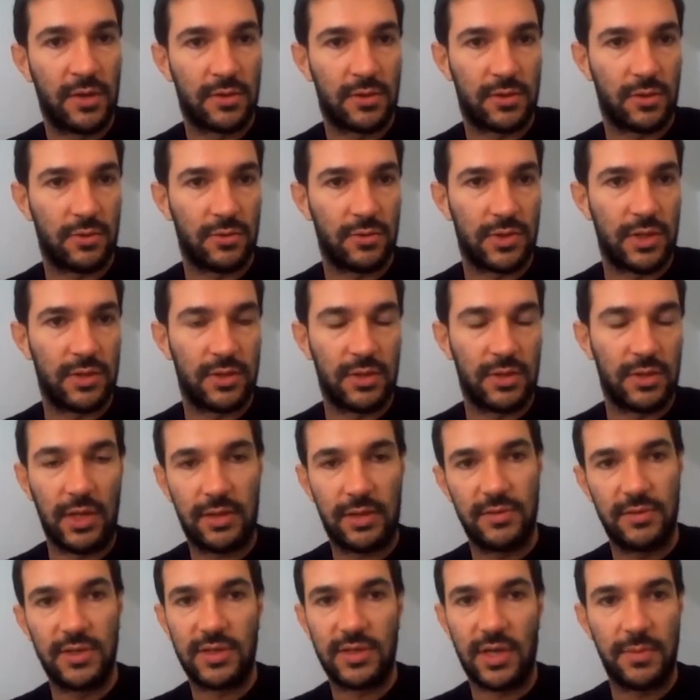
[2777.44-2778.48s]
So
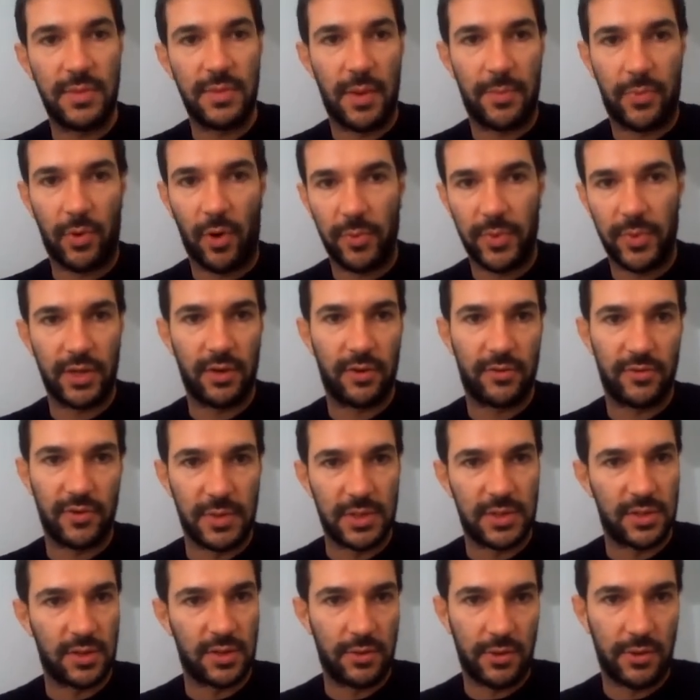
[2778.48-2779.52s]
this can be a property of a
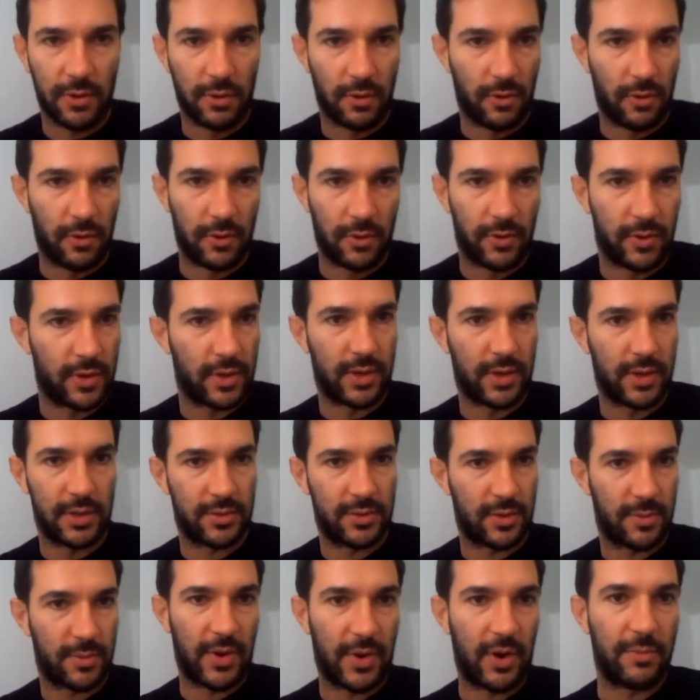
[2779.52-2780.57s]
material or
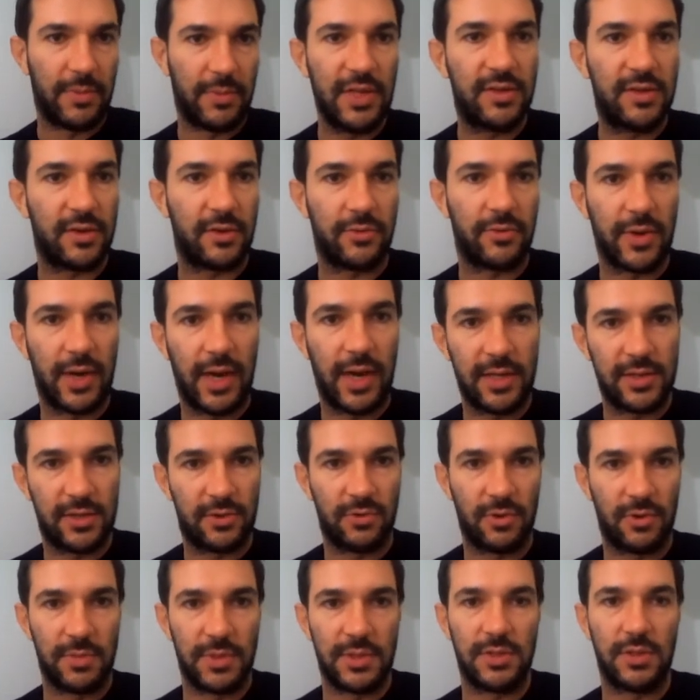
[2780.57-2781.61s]
a parameter related
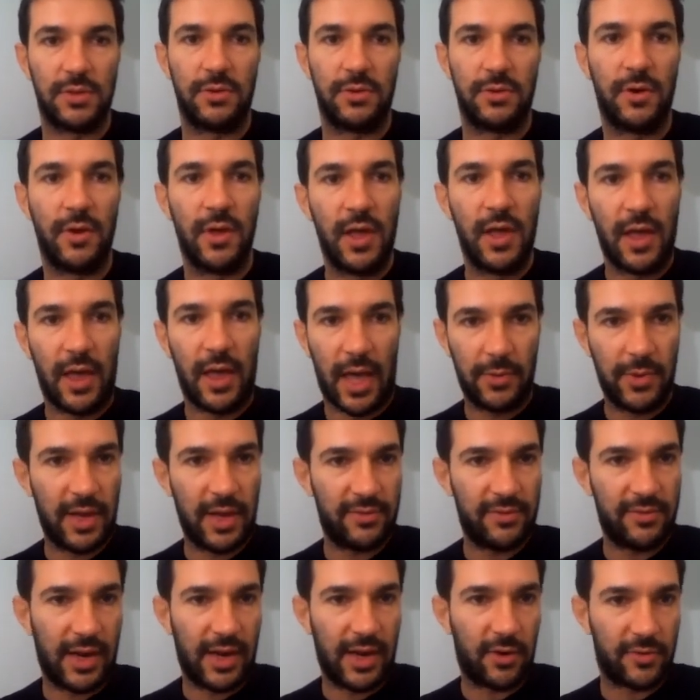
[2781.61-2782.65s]
to a material. And we
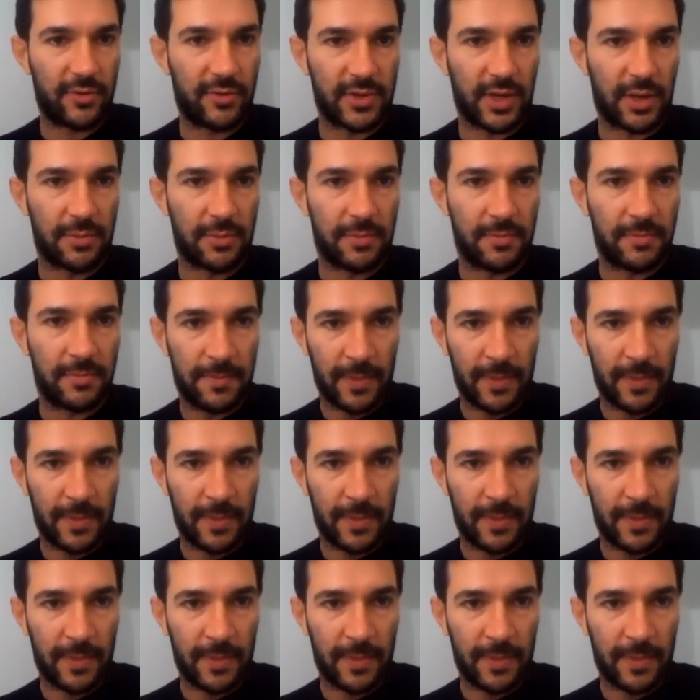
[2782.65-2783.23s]
have a lot of them.